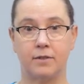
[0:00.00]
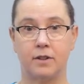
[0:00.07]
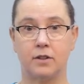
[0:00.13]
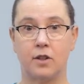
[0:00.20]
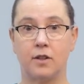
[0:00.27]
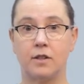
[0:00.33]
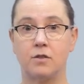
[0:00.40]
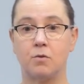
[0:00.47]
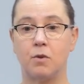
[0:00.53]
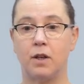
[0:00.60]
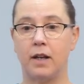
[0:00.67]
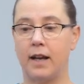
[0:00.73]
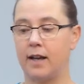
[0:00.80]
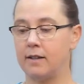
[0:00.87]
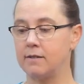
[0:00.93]
So this
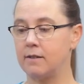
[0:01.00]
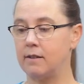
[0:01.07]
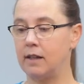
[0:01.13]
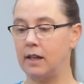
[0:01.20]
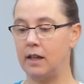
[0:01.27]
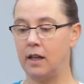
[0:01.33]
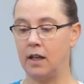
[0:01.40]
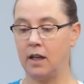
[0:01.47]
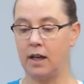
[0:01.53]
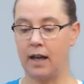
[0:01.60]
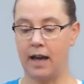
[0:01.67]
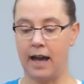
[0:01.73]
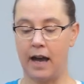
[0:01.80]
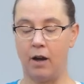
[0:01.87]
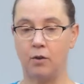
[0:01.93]
one has the
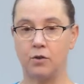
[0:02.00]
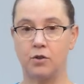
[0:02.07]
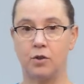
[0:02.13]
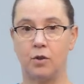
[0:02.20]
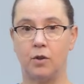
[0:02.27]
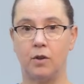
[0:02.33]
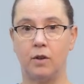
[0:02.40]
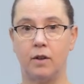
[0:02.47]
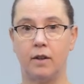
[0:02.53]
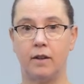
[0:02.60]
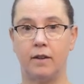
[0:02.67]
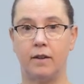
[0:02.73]
outsole